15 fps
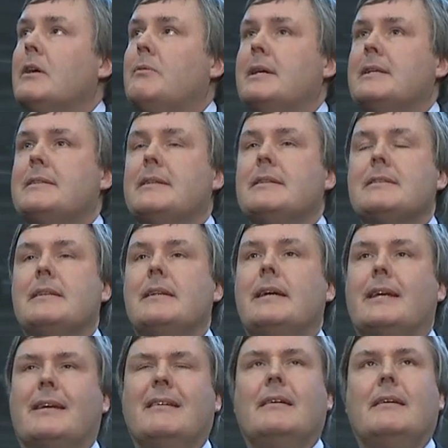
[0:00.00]
questions
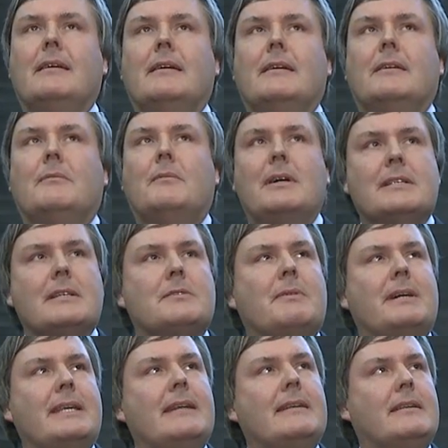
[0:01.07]
like, why does
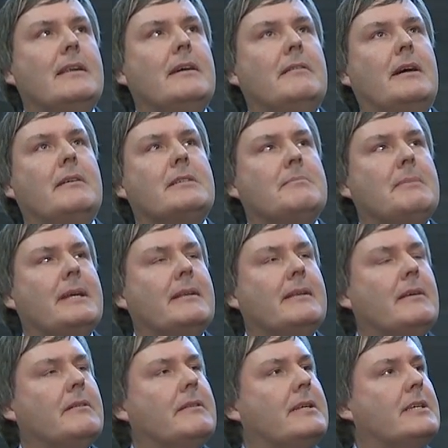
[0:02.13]
one end know how to make,
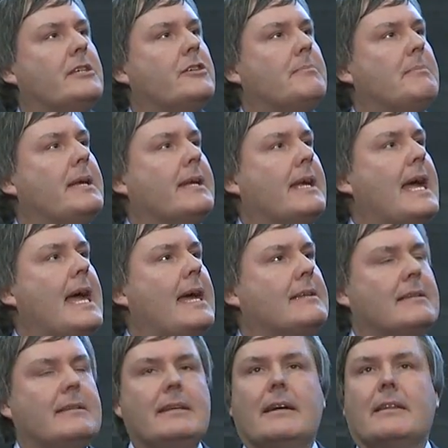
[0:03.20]
know that it should make a head
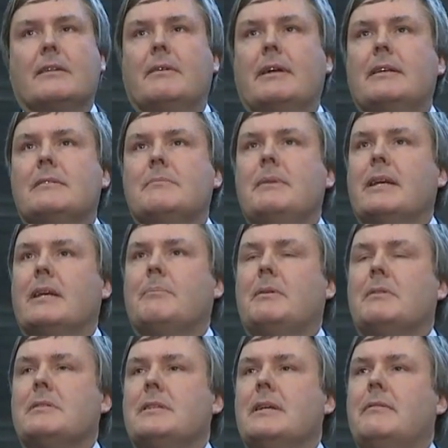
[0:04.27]
and the other end make a
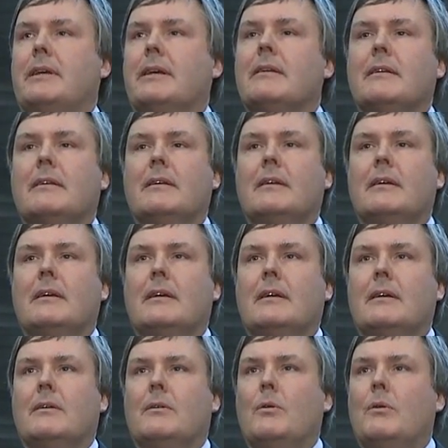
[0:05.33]
posterior?
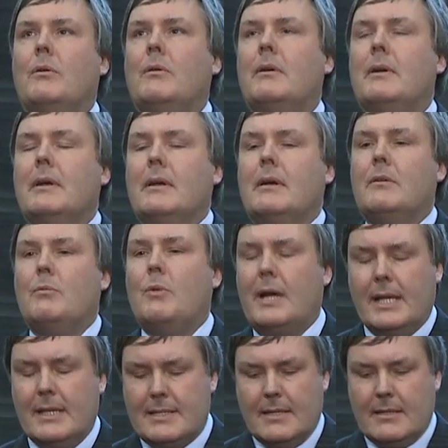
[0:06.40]
Or why
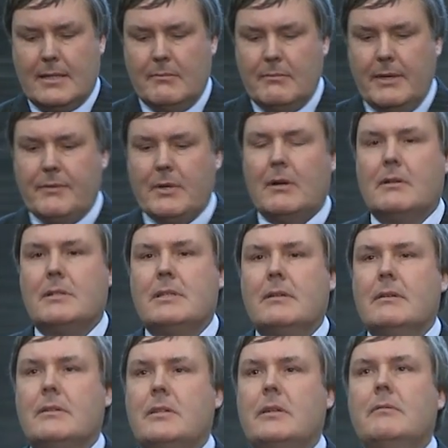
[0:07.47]
is it that we've got
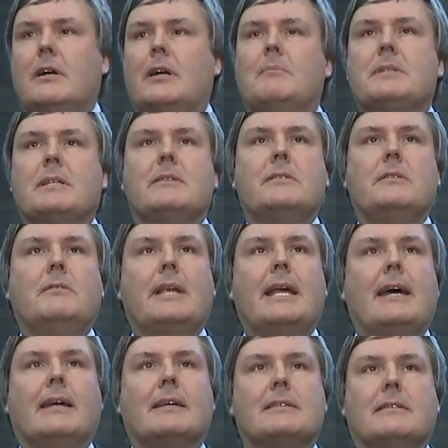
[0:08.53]
two arms and two
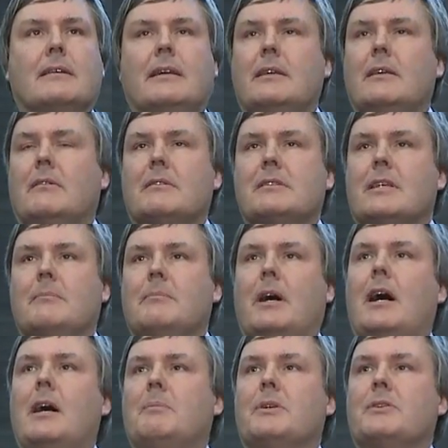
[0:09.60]
legs and not some
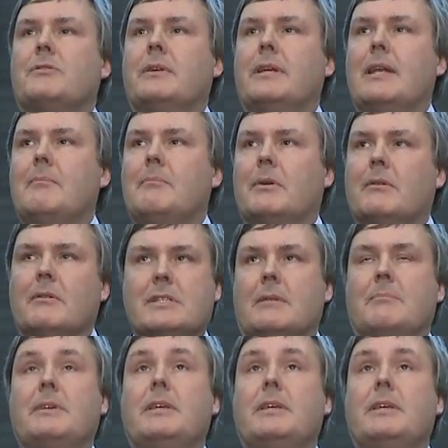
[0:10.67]
arbitrary number or some